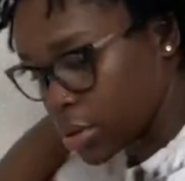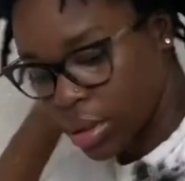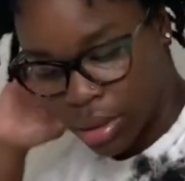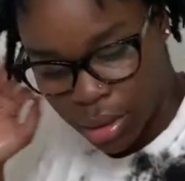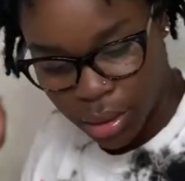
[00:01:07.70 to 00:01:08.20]

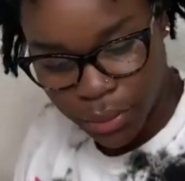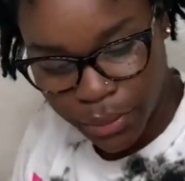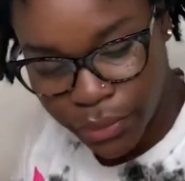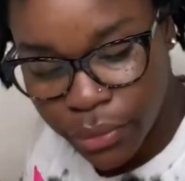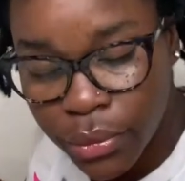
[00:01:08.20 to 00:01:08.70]
And
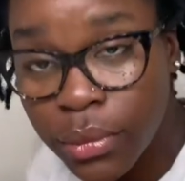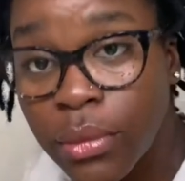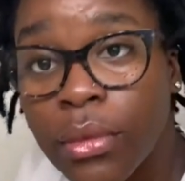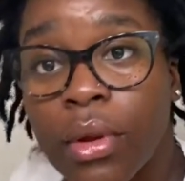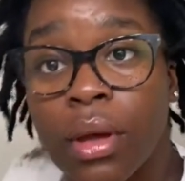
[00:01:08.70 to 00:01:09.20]
then
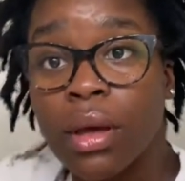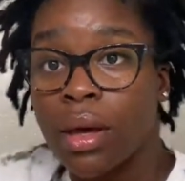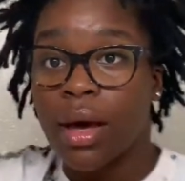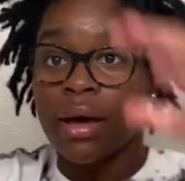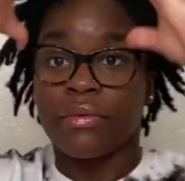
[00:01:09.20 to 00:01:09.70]

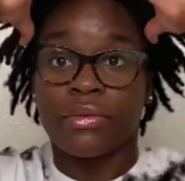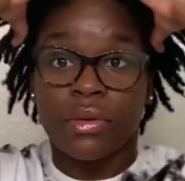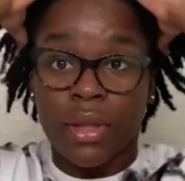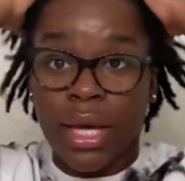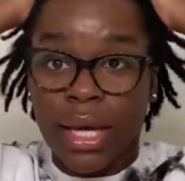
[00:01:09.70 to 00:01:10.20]

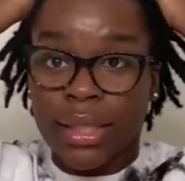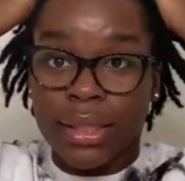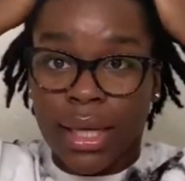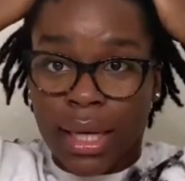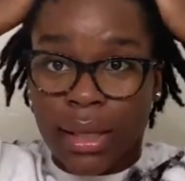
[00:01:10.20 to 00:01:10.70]
after
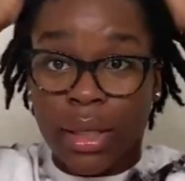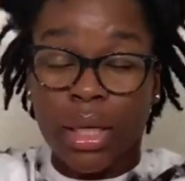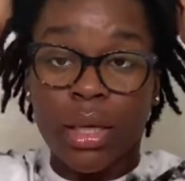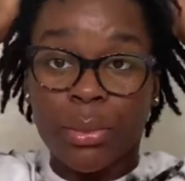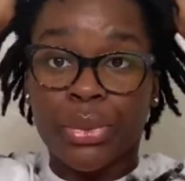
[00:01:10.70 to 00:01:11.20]
that, I
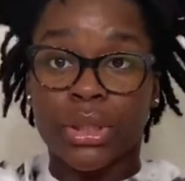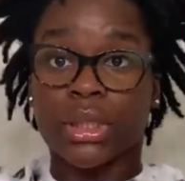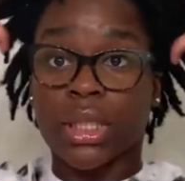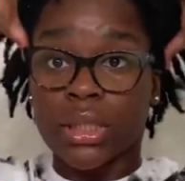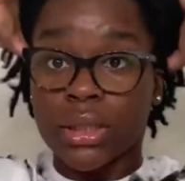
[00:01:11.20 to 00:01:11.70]
press
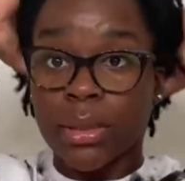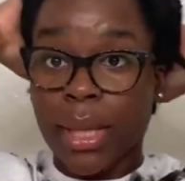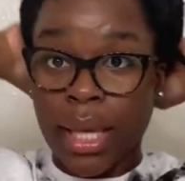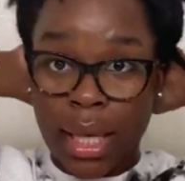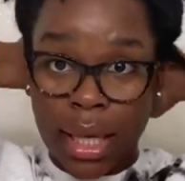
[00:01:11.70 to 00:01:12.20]
it into my
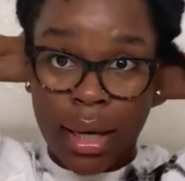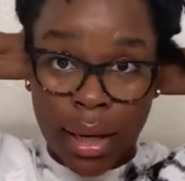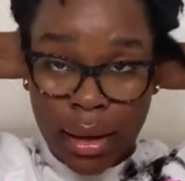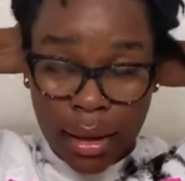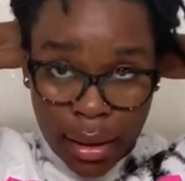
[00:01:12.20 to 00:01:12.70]

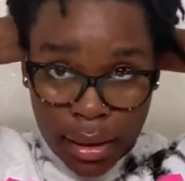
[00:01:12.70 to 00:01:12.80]
hair.